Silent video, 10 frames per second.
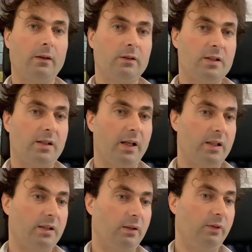
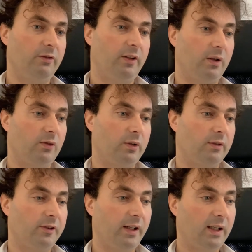states that we found for the
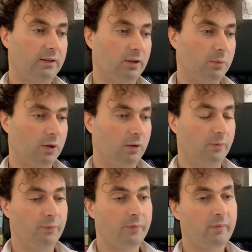free electron
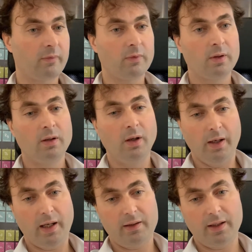model.
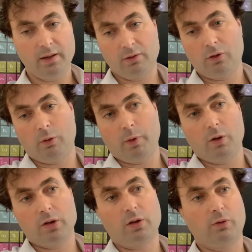And then coming
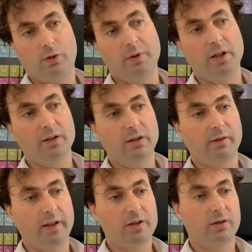also from the other
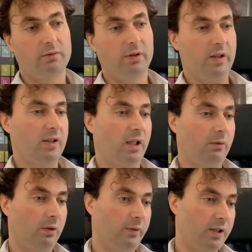direction, where you say,
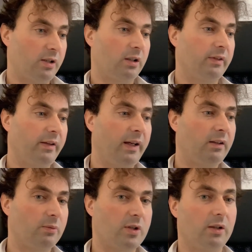well, we start with
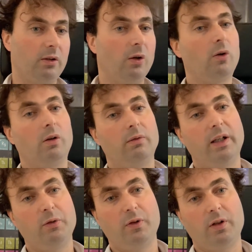atoms and local
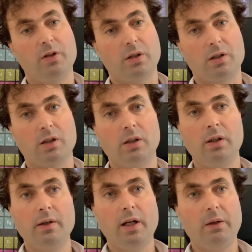wave functions,
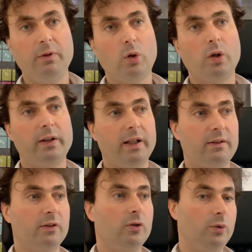and we'll connect
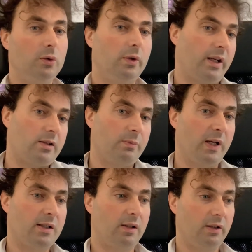the two as
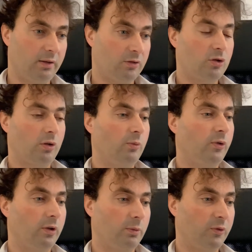basically some
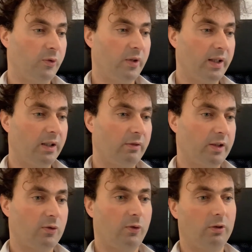form of Fourier
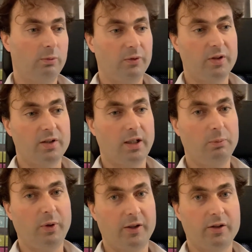transform of the
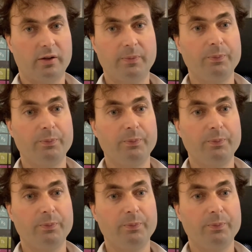same picture,